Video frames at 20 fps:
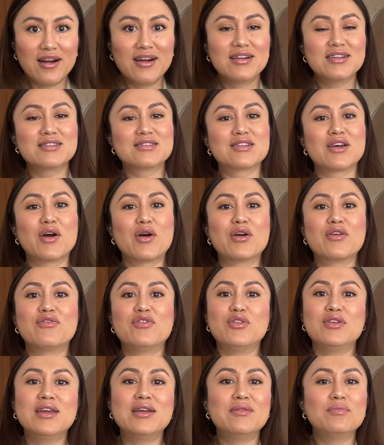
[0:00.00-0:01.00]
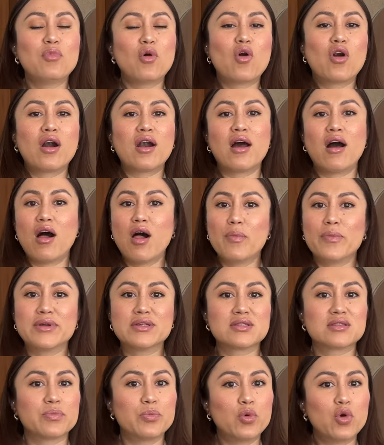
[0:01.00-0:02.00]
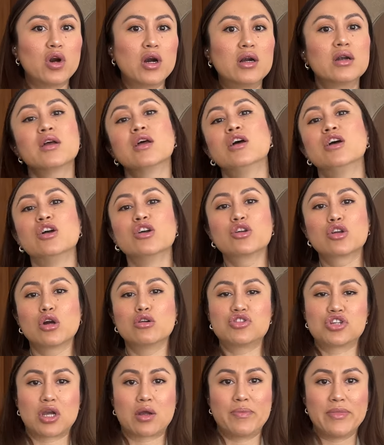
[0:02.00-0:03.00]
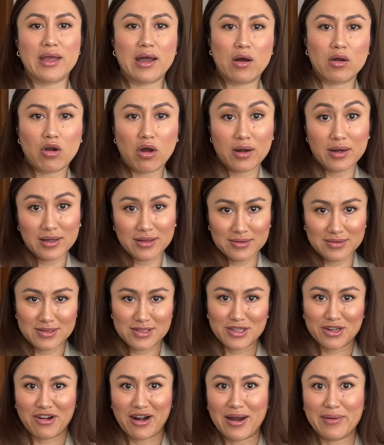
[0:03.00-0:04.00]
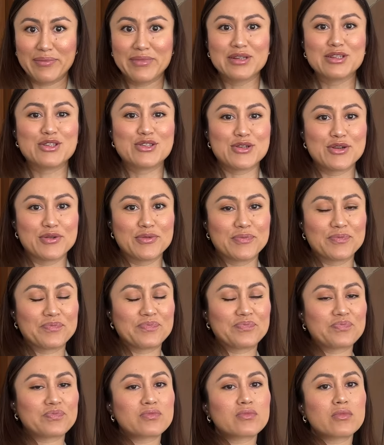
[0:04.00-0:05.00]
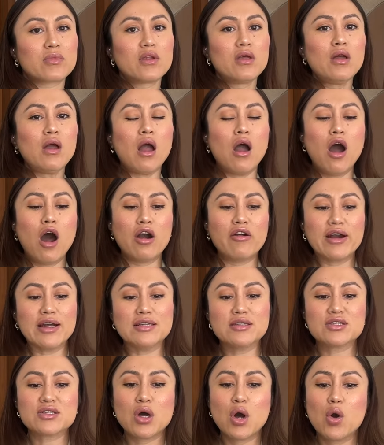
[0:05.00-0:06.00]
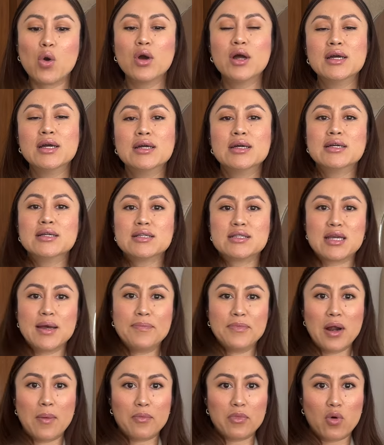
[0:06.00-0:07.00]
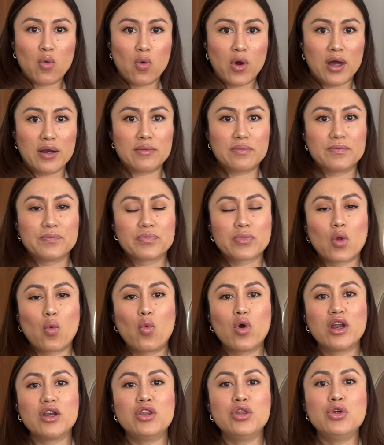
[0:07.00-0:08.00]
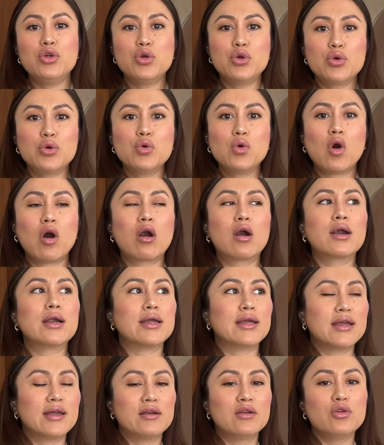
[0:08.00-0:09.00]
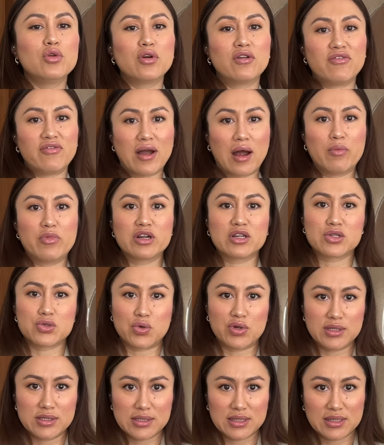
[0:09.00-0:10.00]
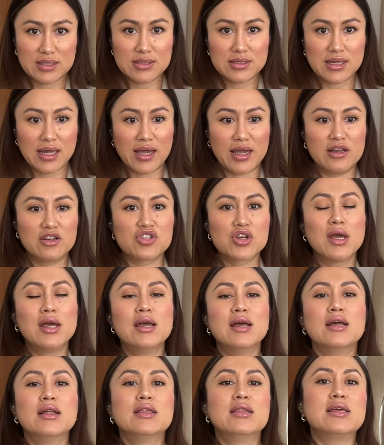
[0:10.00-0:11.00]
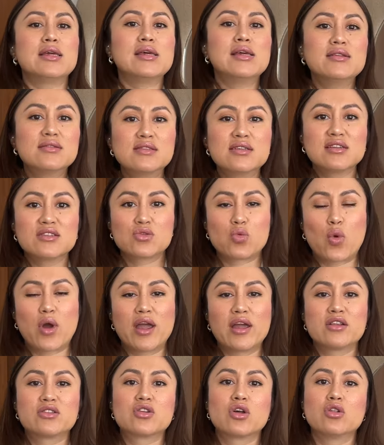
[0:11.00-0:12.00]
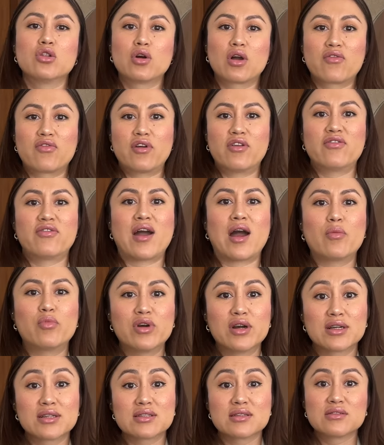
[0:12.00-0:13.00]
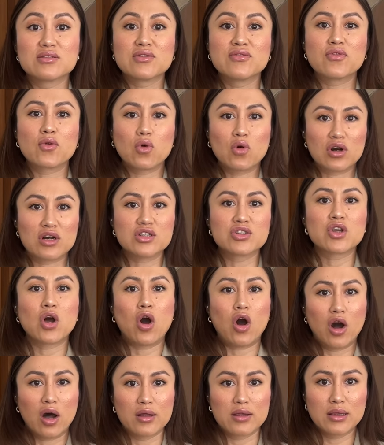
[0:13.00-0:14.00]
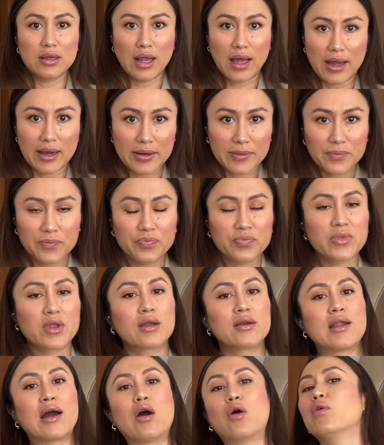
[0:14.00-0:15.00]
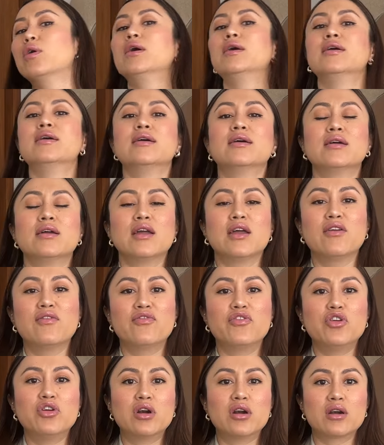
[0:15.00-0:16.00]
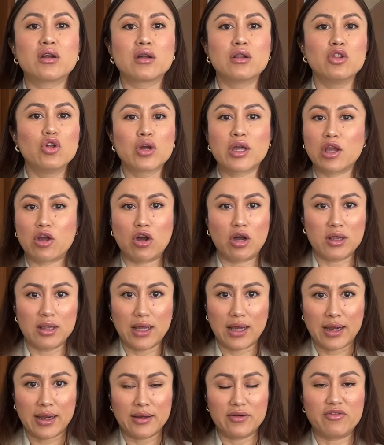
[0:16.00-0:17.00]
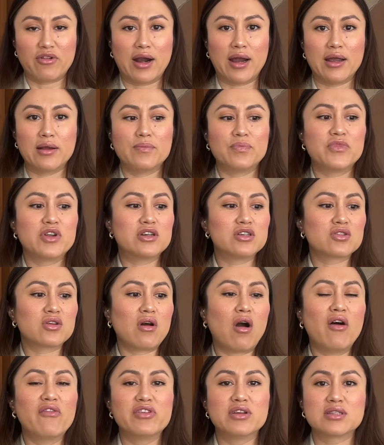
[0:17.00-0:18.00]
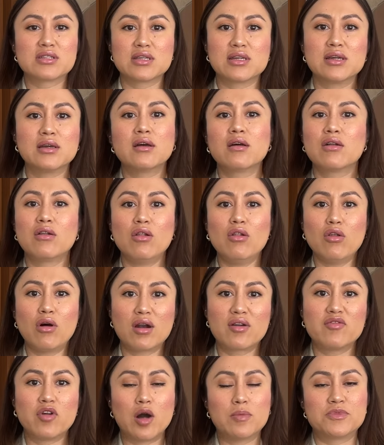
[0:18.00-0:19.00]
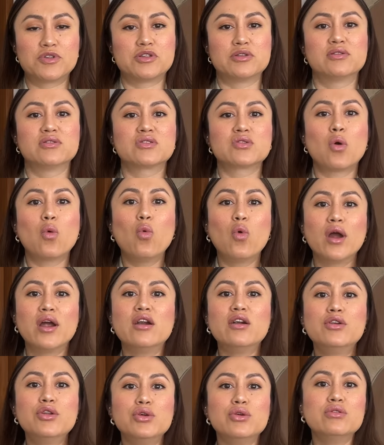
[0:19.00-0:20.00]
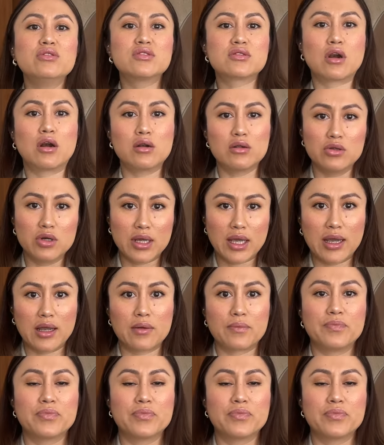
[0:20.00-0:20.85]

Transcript: So if you need more help and support, go check me out on Instagram too. All right, so tip number one, when you are in your fabric sourcing stage, the easiest way to look for fabrics is, of course, online. Now, if you're looking online, right, there's obviously a lot of options. So where do you start looking?